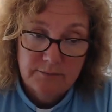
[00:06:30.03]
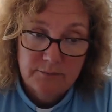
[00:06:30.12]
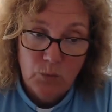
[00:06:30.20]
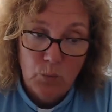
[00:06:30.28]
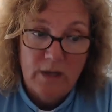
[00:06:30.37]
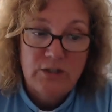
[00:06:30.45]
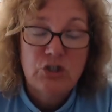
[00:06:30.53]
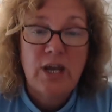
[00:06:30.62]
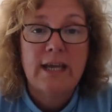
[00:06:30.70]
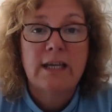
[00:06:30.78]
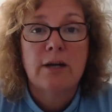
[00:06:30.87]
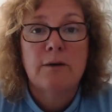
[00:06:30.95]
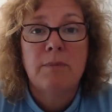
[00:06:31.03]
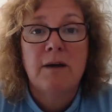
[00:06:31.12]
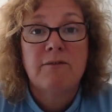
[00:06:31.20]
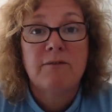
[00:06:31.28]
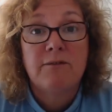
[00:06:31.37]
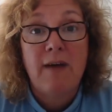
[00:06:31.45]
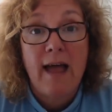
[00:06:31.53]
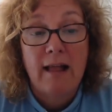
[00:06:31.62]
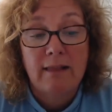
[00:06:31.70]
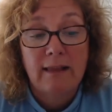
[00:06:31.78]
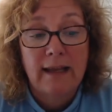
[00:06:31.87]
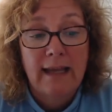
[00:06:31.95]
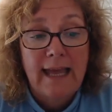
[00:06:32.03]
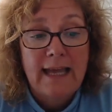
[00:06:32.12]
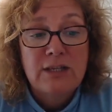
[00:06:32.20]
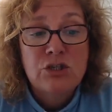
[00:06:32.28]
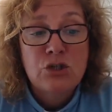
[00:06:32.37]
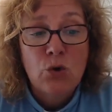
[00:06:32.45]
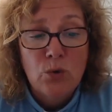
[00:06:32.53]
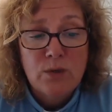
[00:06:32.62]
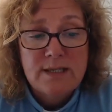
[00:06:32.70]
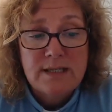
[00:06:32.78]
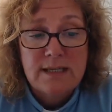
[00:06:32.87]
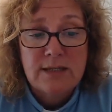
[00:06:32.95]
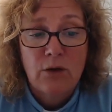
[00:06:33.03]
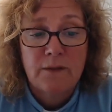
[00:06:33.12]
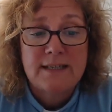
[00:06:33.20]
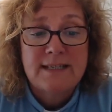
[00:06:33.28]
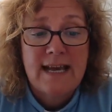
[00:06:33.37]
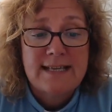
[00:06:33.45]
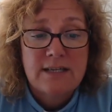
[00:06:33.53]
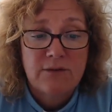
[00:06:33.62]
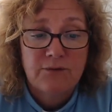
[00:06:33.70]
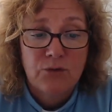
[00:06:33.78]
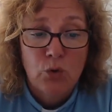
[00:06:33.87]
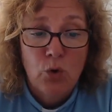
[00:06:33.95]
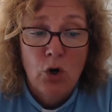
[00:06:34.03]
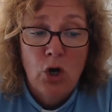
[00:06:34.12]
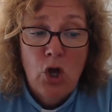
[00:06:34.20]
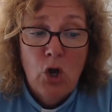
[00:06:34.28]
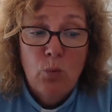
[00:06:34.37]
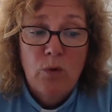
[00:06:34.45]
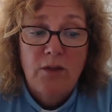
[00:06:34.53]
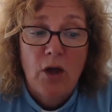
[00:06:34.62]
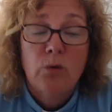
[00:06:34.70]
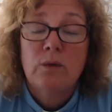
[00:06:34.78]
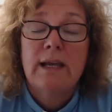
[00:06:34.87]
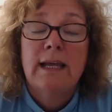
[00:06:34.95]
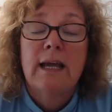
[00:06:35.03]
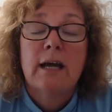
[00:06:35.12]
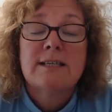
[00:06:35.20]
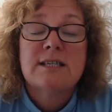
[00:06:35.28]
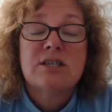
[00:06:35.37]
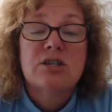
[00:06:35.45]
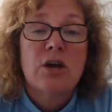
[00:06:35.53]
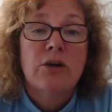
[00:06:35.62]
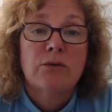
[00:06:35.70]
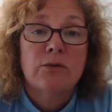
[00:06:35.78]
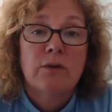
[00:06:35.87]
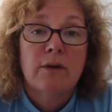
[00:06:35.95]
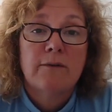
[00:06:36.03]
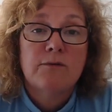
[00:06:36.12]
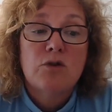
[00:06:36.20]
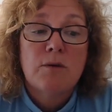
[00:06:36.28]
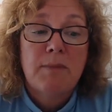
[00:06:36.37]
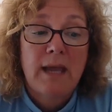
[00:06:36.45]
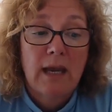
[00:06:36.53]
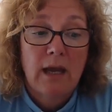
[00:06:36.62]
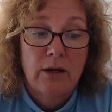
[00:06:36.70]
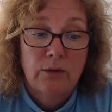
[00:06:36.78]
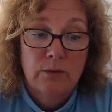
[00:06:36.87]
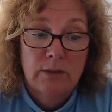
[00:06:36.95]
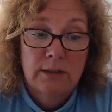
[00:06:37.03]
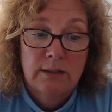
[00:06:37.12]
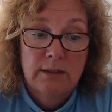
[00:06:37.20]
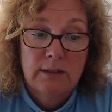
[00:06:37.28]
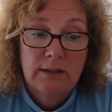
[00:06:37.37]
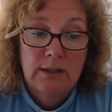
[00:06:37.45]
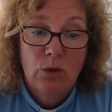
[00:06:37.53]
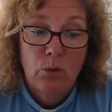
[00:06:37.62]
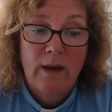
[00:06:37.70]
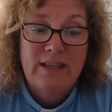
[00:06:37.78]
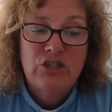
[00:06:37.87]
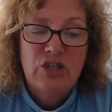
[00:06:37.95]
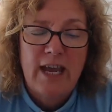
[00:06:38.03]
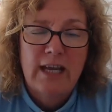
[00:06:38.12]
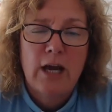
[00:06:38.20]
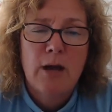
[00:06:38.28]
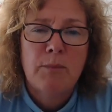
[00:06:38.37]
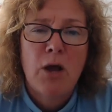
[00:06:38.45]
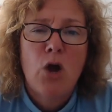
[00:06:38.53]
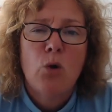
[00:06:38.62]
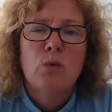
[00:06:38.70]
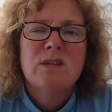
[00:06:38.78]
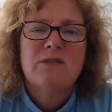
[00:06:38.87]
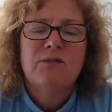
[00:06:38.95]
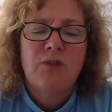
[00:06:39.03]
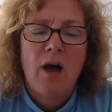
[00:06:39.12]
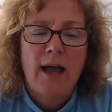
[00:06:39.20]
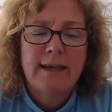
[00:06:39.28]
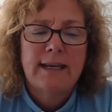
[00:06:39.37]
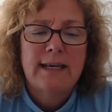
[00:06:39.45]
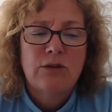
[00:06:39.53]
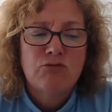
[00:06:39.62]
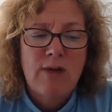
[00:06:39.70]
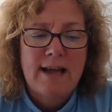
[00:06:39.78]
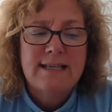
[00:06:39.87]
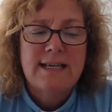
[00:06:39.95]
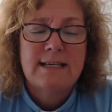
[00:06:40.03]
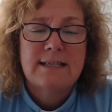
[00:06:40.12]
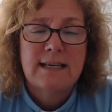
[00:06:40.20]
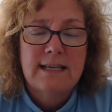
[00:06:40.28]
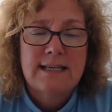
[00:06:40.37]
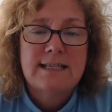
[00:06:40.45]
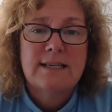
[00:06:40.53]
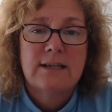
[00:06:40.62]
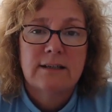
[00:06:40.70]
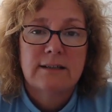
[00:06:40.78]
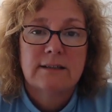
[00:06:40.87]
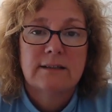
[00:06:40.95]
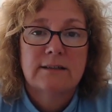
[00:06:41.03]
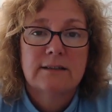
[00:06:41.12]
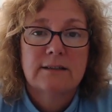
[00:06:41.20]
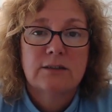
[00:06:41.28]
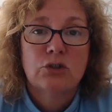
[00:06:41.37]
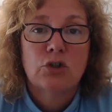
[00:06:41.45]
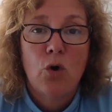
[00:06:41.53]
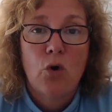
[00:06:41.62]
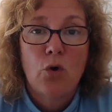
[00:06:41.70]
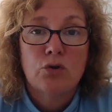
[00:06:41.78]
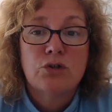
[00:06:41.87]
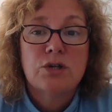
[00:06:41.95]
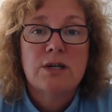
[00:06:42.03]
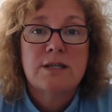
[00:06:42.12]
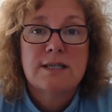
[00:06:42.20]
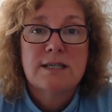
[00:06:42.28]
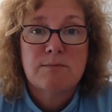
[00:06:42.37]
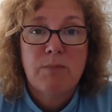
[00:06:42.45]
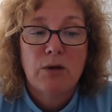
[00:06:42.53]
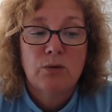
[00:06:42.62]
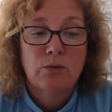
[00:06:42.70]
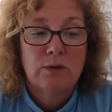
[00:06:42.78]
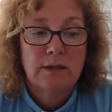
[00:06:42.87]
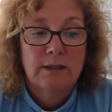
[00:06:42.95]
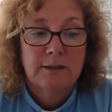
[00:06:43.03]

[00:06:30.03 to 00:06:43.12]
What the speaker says: when Jacob fell exhausted on the desert floor with only a stone for a pillow, when Jacob was finally ready to listen, God spoke.